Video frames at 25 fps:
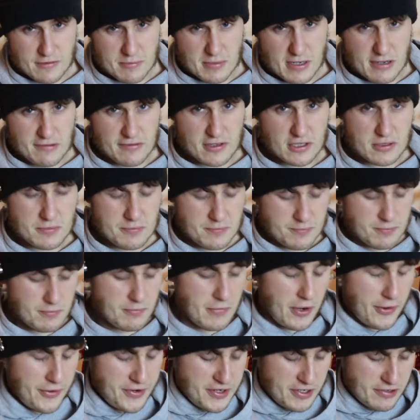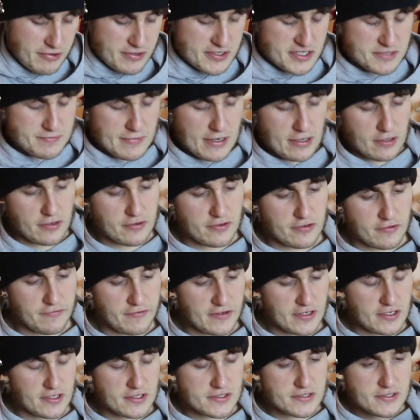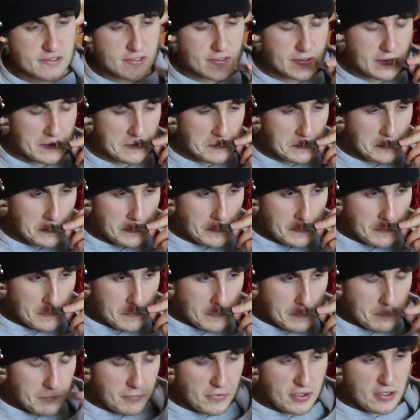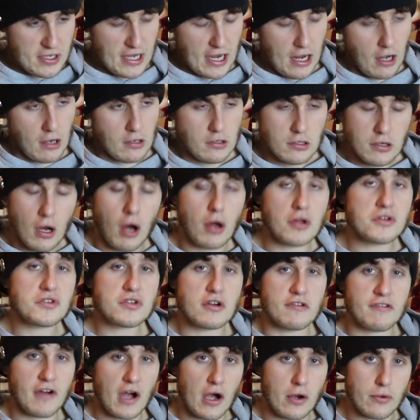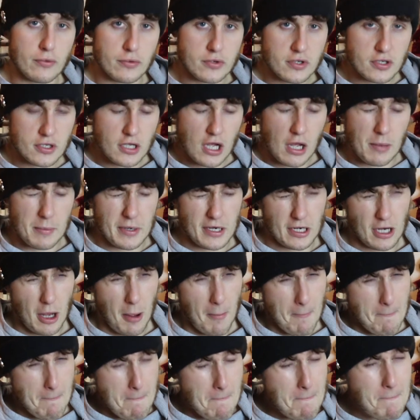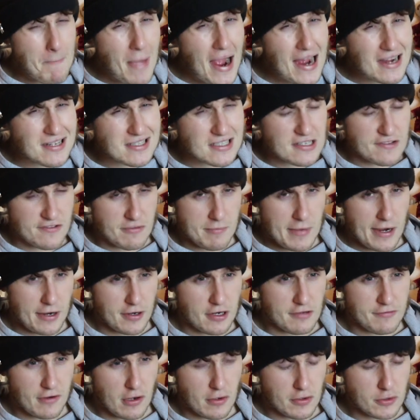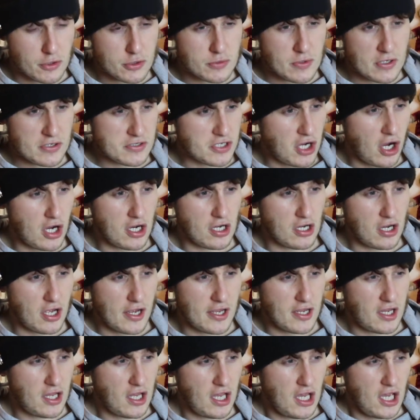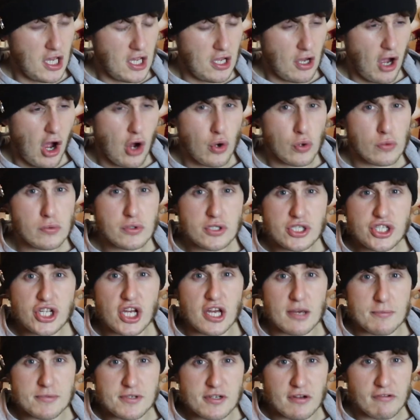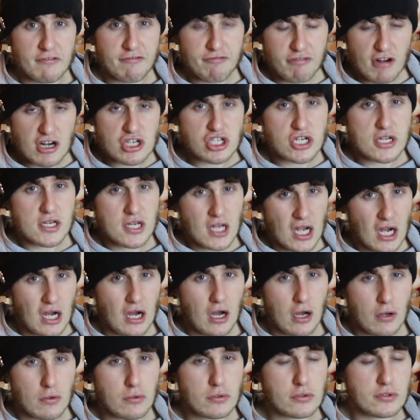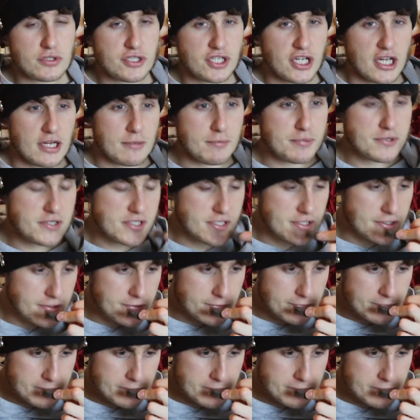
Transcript: a bit of a ammonia-y smell on your fingers. You get a lot of oak, I mean a massive amount of oak as well. It's kind of like oak chips and freshly cut oak chips.